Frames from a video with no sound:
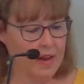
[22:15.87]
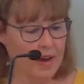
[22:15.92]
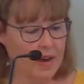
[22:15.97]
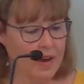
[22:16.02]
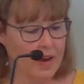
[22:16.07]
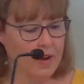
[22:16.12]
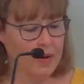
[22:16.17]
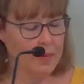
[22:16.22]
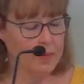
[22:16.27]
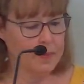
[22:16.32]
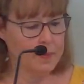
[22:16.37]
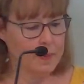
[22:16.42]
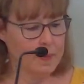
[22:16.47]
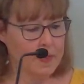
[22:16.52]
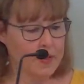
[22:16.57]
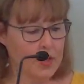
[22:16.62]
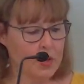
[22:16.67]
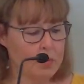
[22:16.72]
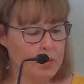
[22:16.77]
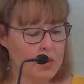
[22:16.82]
um,
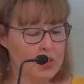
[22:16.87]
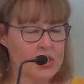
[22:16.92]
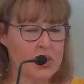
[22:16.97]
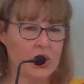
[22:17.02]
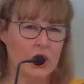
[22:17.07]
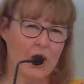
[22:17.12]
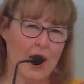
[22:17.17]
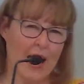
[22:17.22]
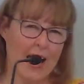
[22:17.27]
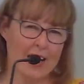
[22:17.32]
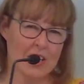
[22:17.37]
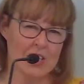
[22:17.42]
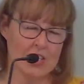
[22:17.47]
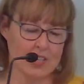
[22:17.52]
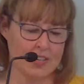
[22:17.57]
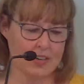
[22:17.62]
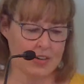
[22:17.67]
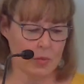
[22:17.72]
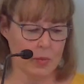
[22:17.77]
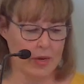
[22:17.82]
you're merging your
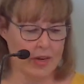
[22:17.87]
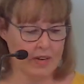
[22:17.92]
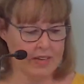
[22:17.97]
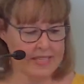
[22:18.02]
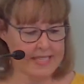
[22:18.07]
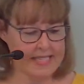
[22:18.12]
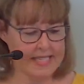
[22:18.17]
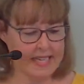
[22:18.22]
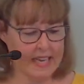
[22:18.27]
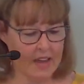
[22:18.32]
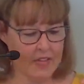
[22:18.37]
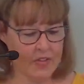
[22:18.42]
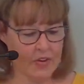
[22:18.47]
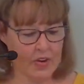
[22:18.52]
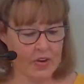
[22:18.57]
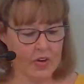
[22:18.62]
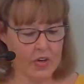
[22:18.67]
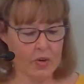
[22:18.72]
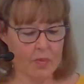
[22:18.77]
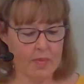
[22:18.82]
action and awareness
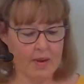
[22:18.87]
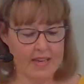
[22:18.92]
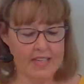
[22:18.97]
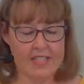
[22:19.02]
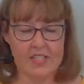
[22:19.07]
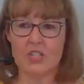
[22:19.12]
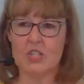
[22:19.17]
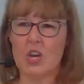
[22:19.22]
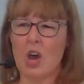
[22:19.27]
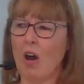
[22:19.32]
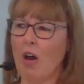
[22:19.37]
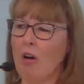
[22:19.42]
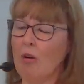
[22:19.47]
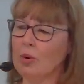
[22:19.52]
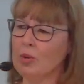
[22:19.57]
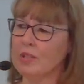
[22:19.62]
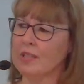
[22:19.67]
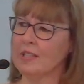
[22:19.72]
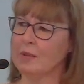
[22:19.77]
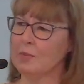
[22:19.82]
together. Your mind is
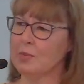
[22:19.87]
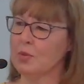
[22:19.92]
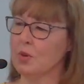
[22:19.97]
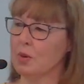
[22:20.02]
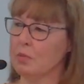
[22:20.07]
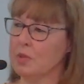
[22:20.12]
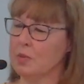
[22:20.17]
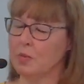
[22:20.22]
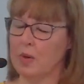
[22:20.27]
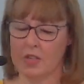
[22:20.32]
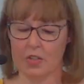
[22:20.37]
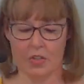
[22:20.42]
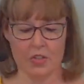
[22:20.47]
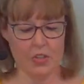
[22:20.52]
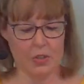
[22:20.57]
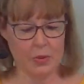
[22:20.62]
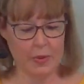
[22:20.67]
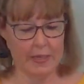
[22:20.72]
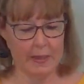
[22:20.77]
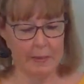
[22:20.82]
totally absorbed in what you're
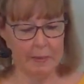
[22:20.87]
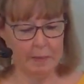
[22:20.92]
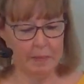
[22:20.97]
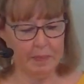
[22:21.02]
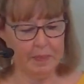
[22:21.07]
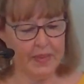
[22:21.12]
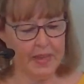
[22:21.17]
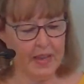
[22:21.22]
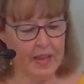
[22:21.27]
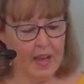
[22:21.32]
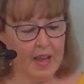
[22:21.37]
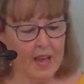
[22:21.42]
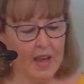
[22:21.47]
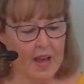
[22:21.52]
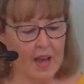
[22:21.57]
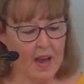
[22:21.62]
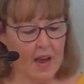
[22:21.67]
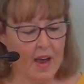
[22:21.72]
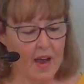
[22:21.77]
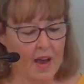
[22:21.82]
doing.
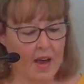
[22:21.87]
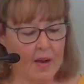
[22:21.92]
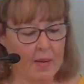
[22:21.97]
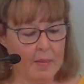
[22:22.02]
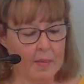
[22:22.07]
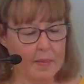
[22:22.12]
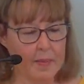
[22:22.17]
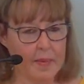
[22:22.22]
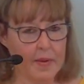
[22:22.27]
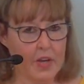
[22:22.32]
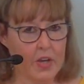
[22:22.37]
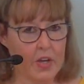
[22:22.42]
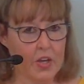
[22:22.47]
Um,